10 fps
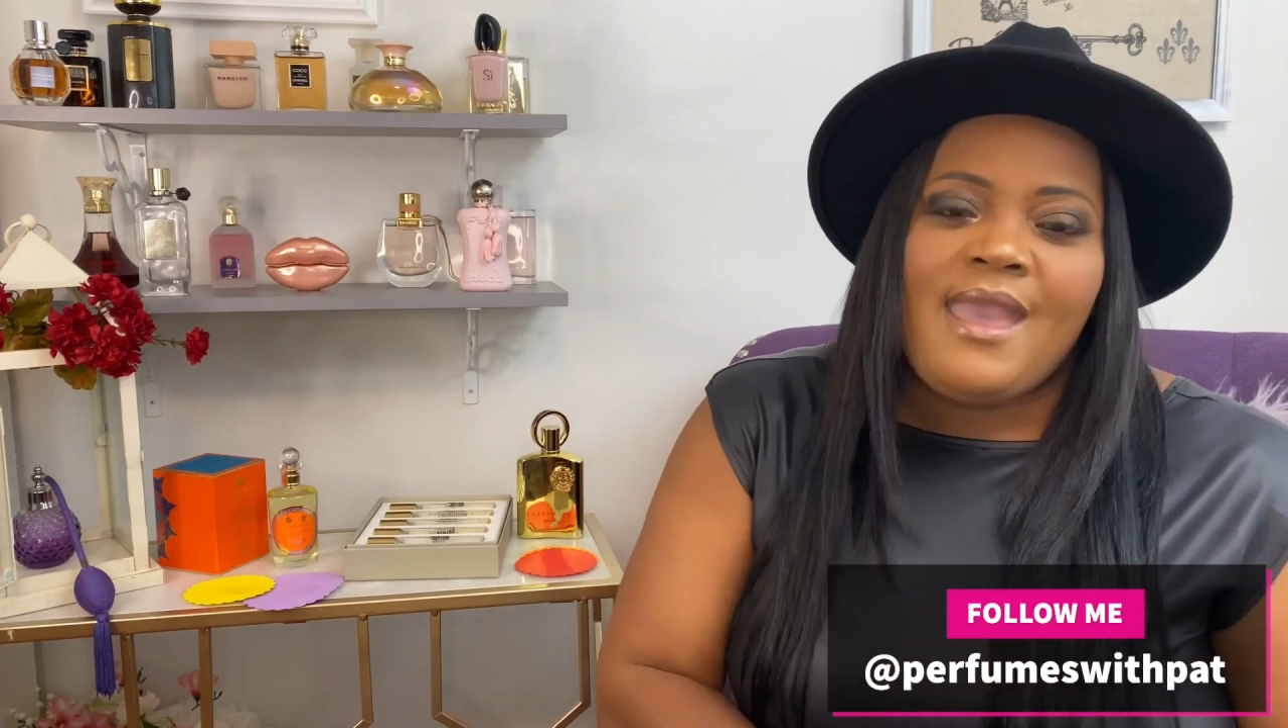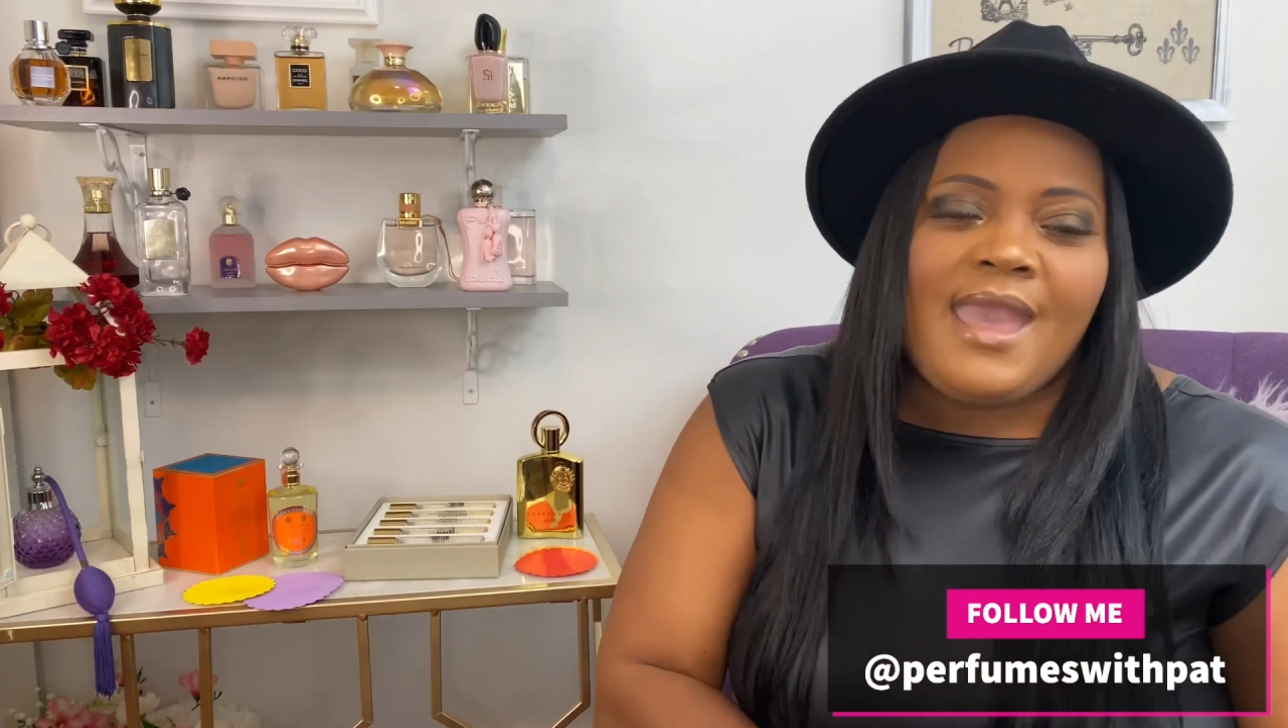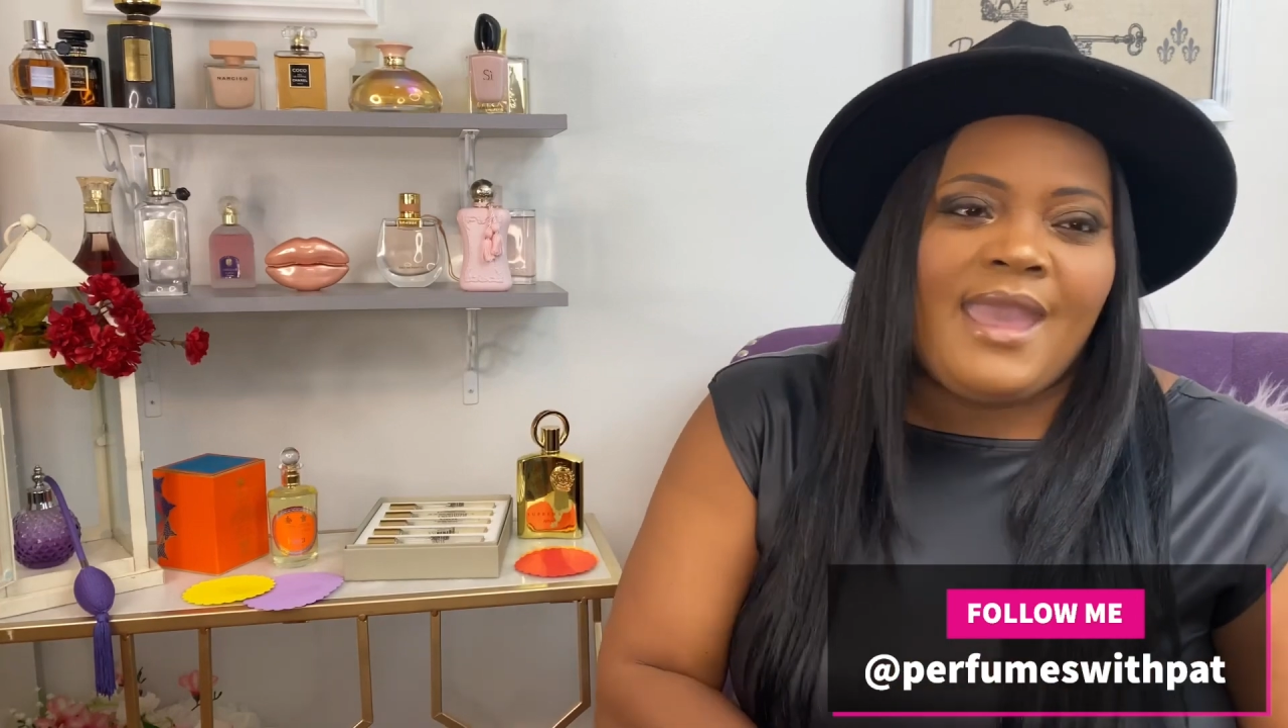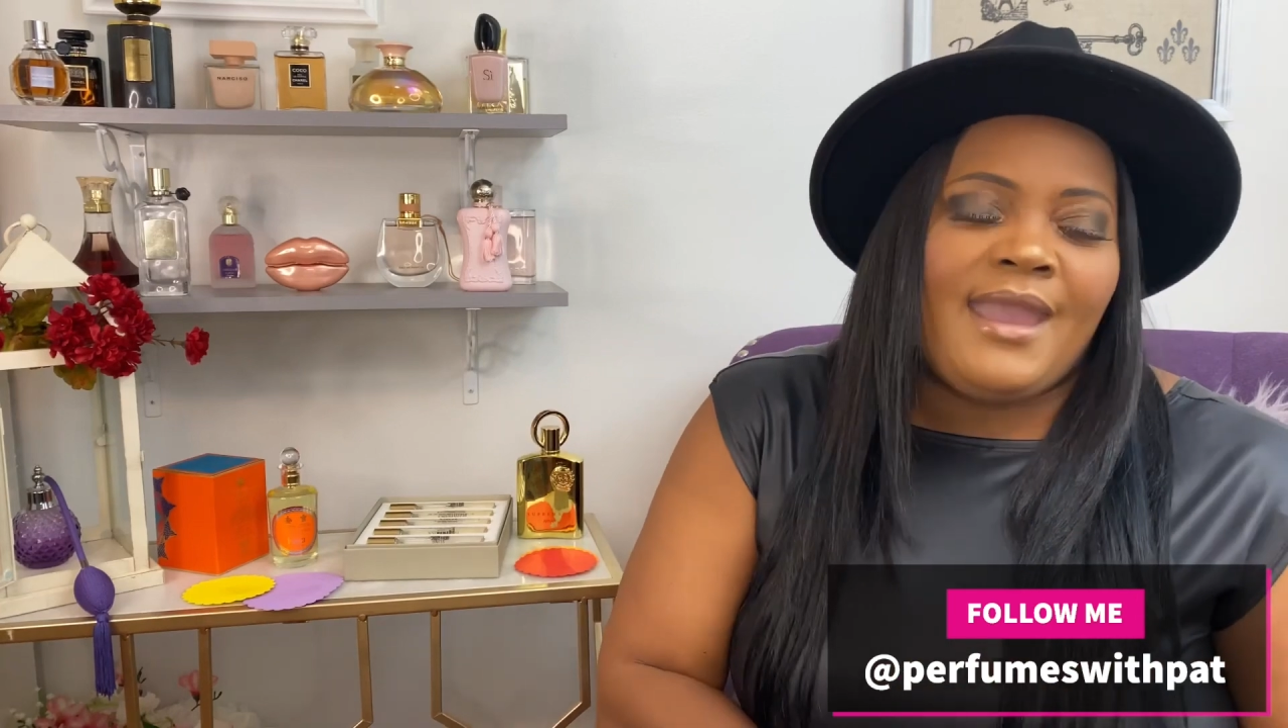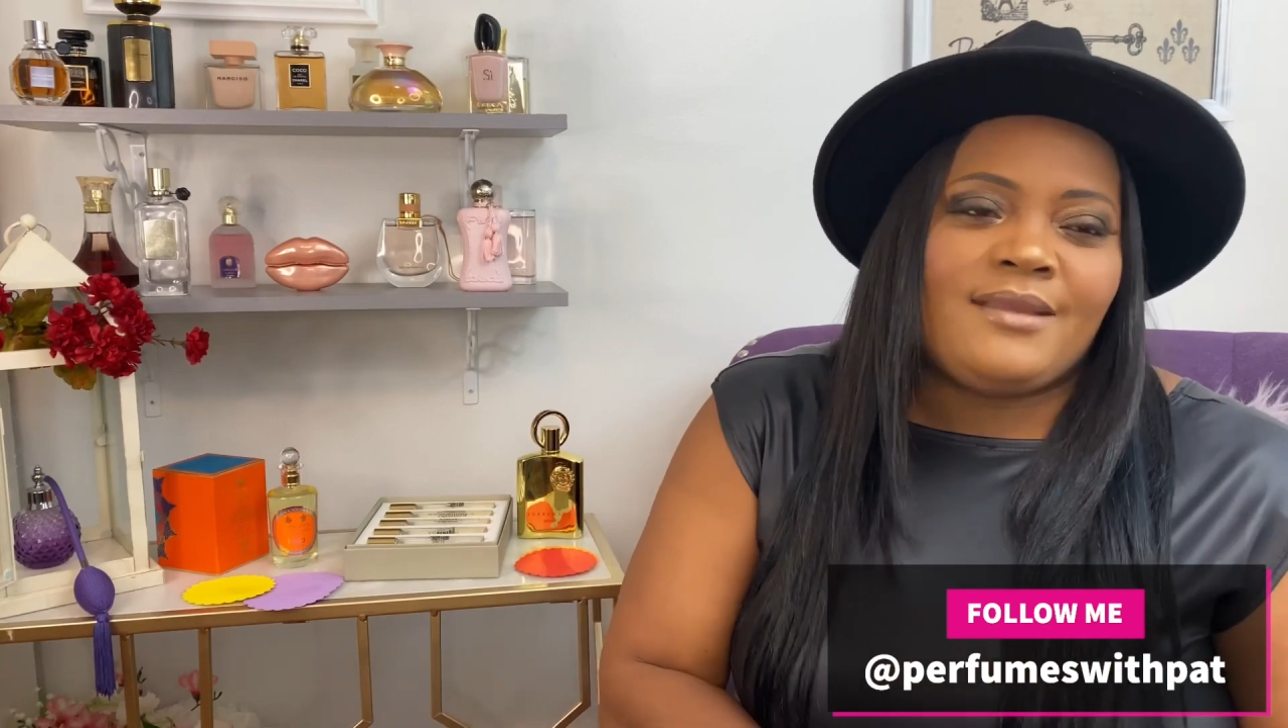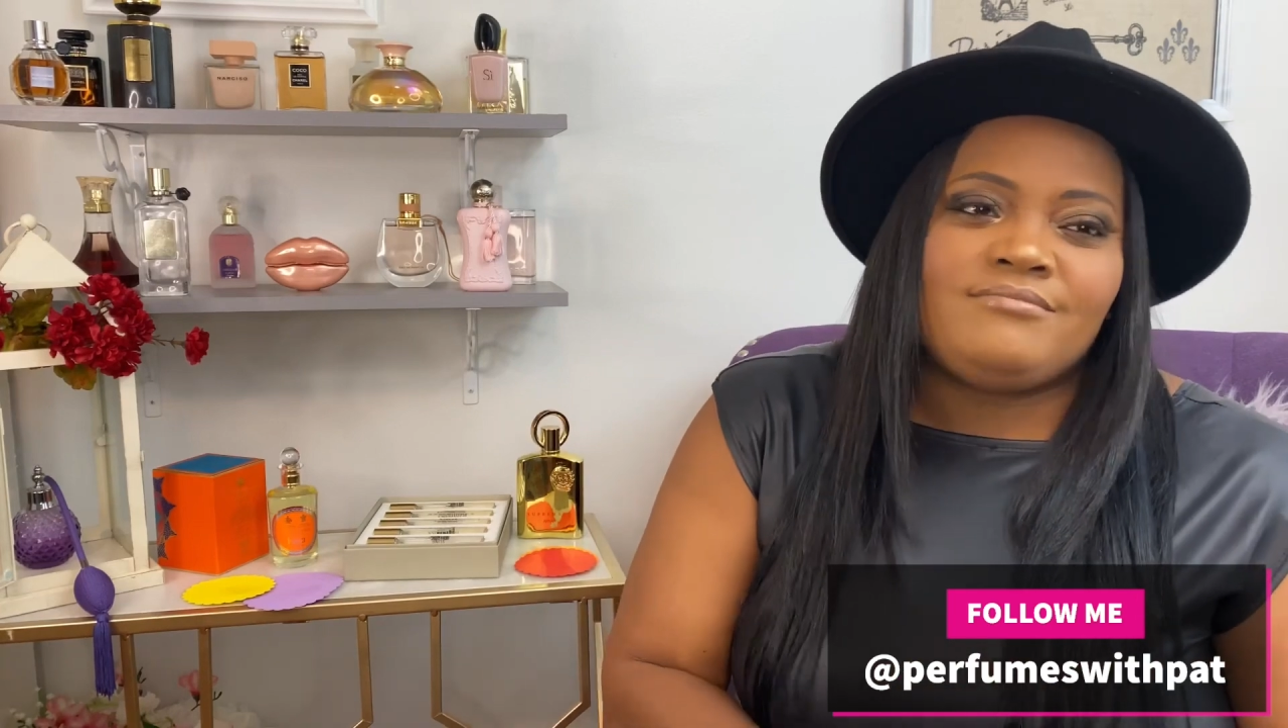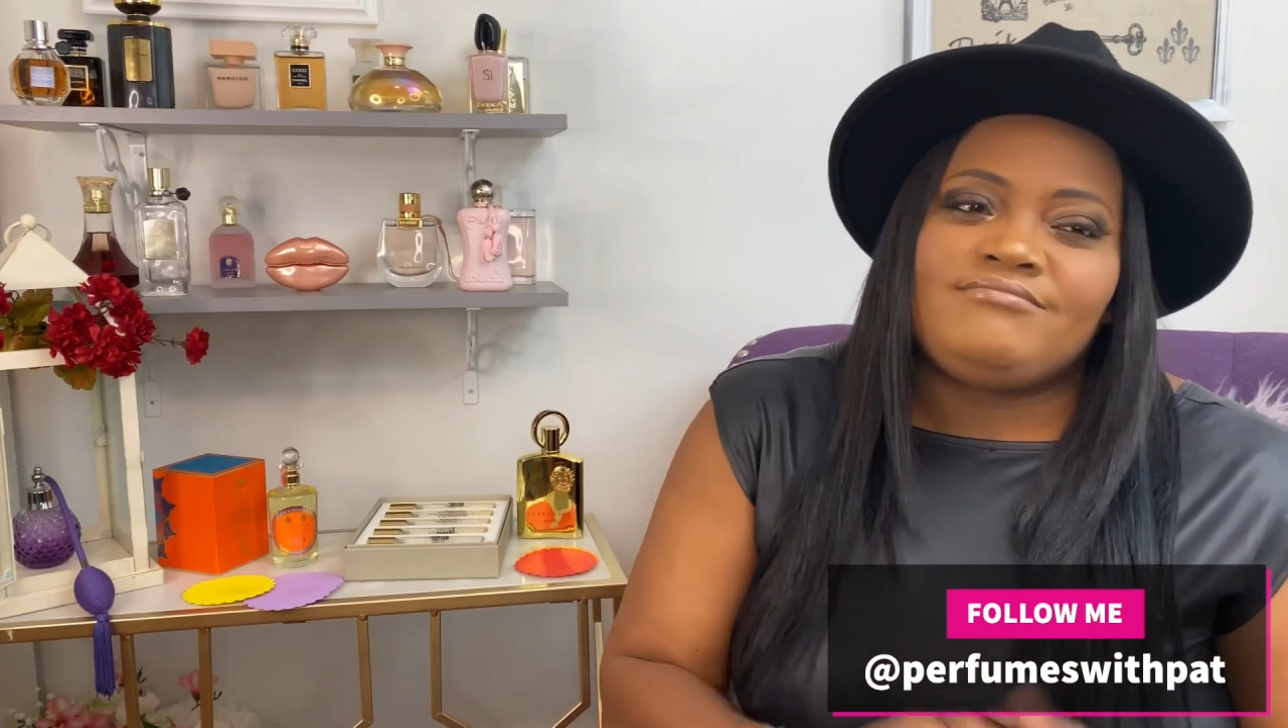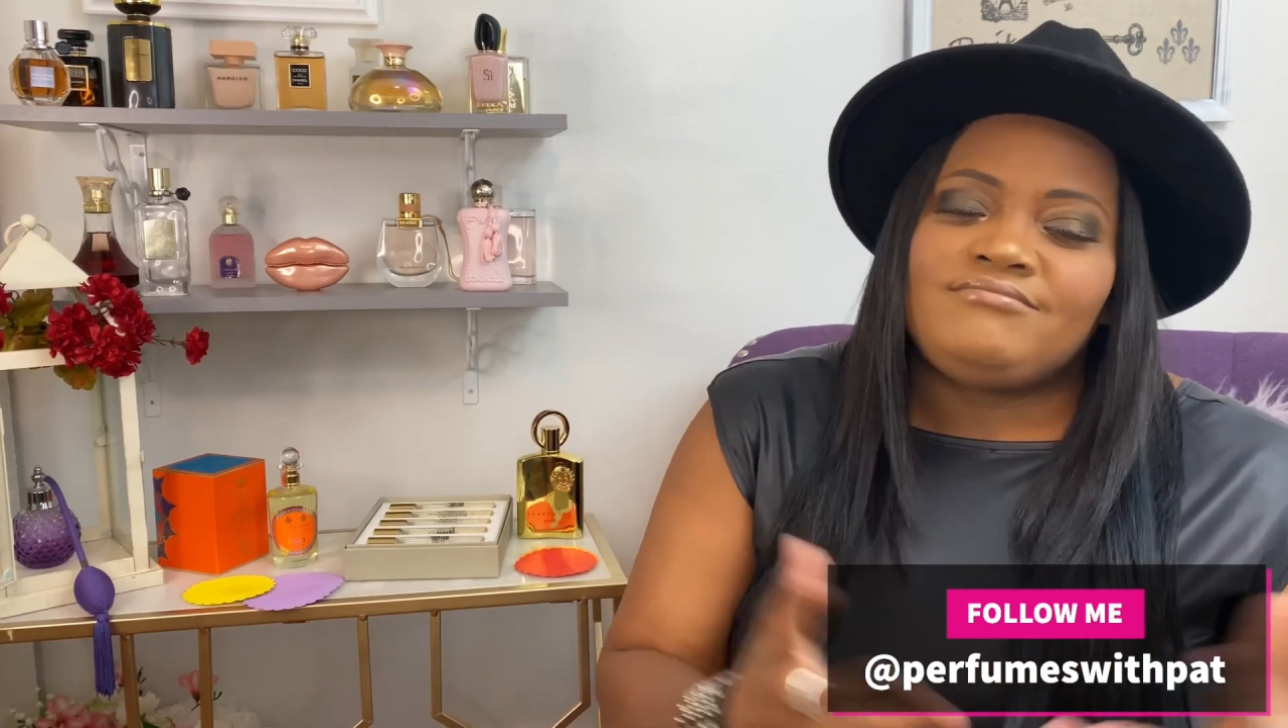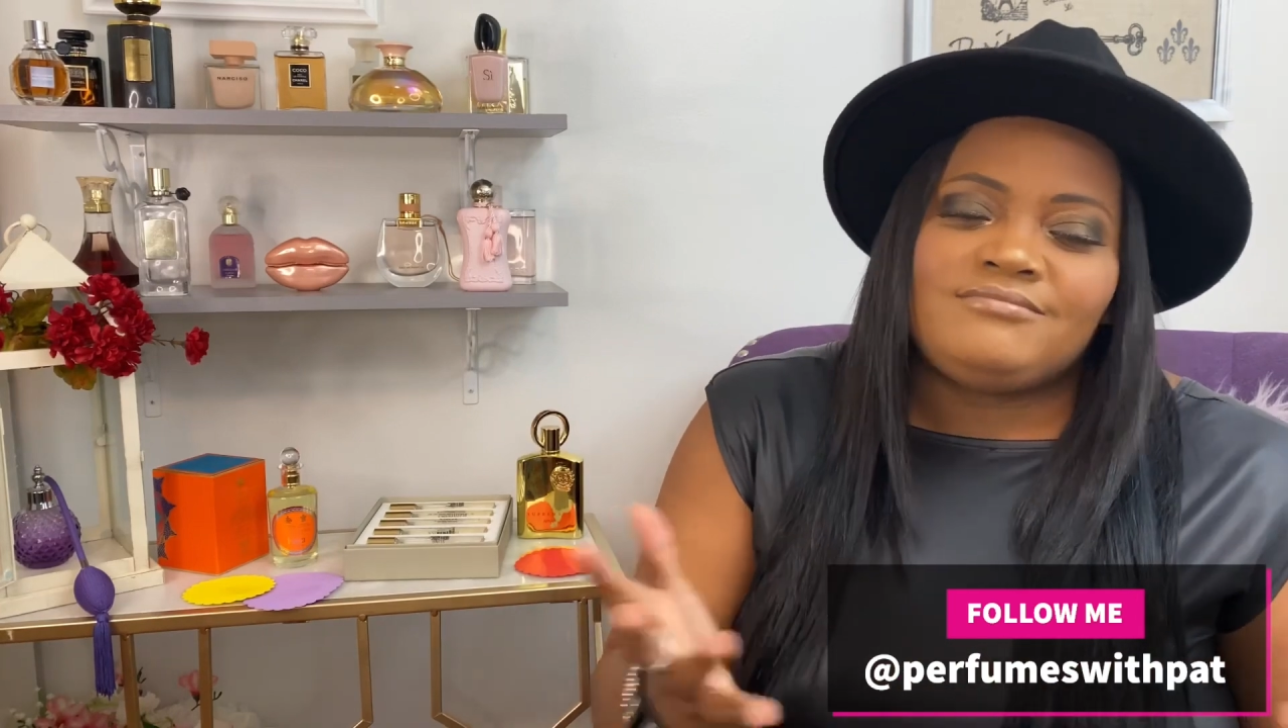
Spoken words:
and